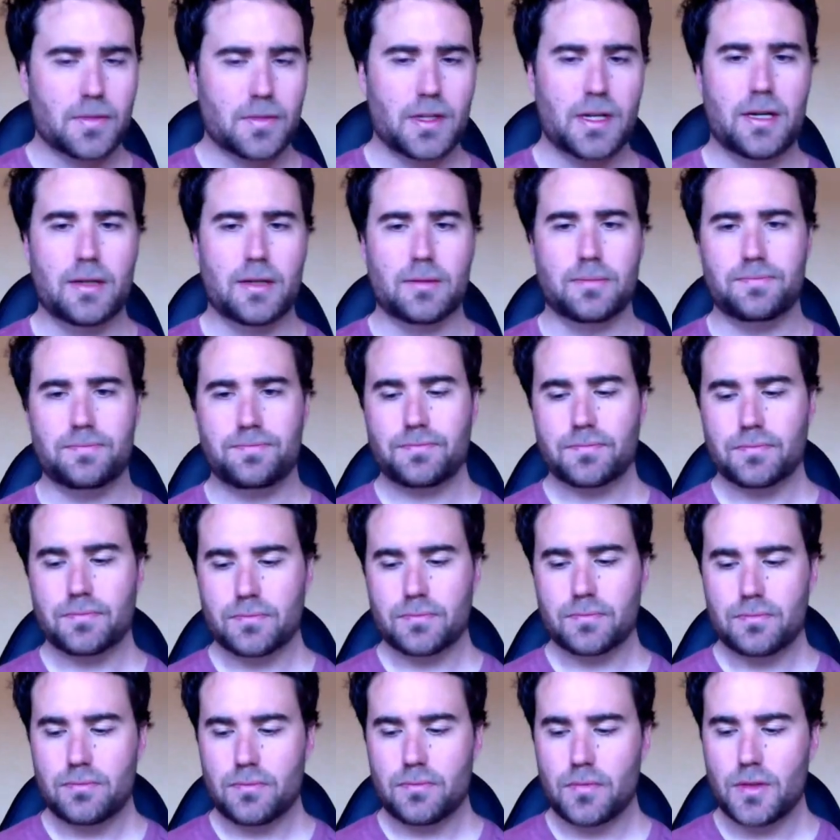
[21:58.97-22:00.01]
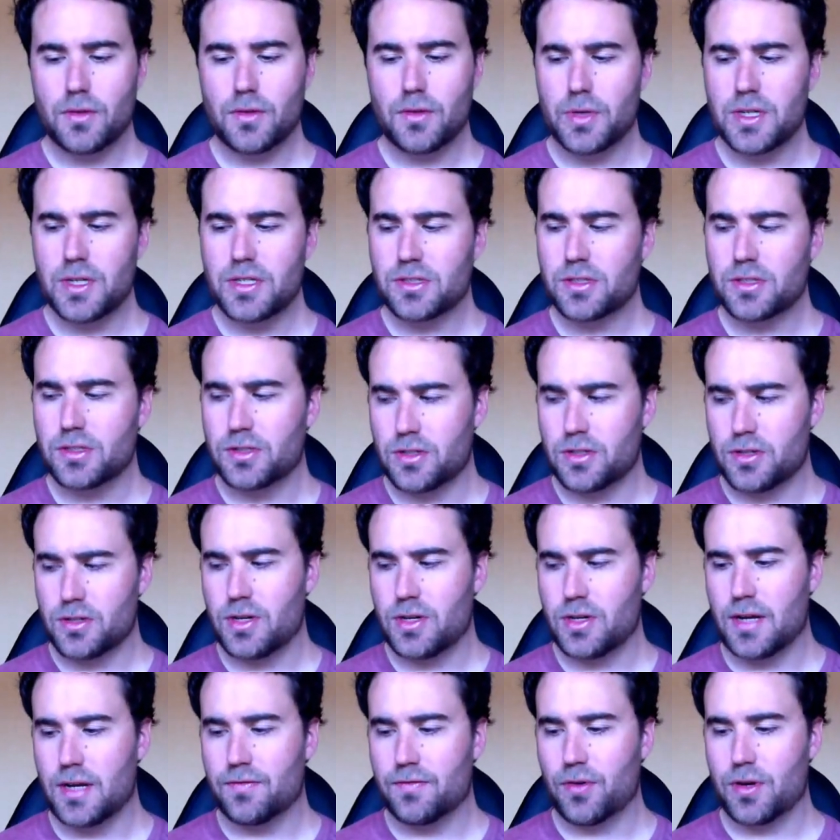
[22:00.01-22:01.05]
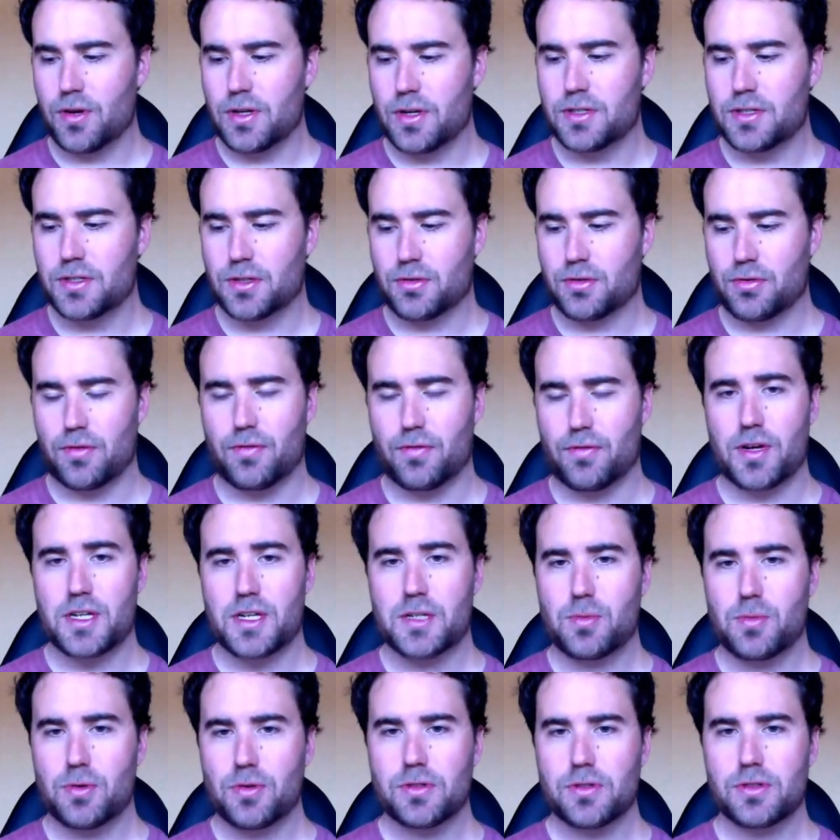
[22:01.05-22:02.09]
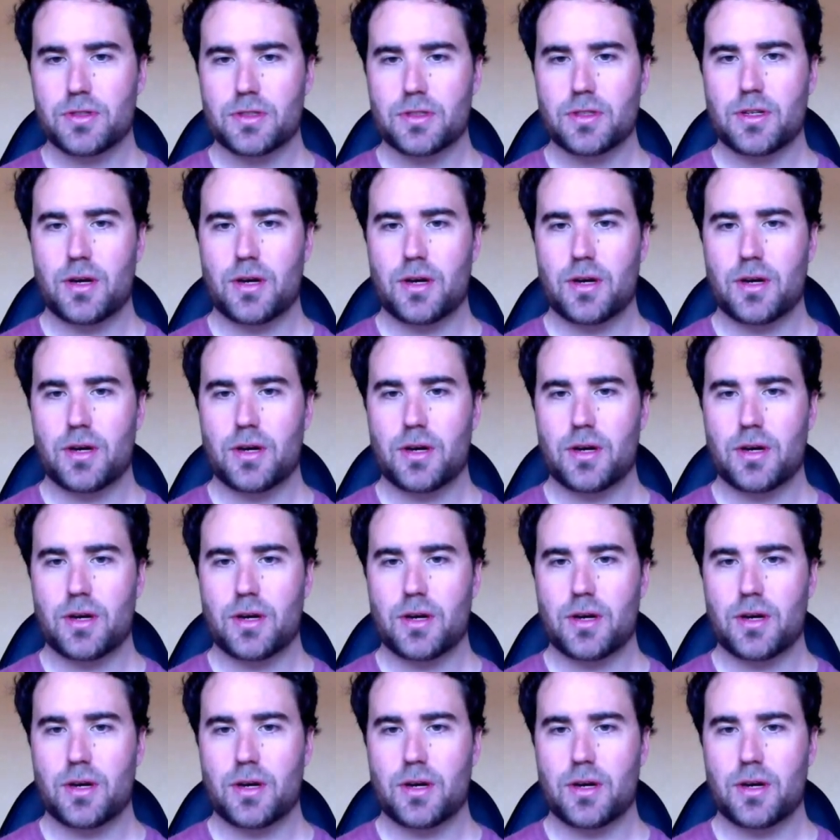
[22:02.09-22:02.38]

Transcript: but we used to do invoices through FreshBooks.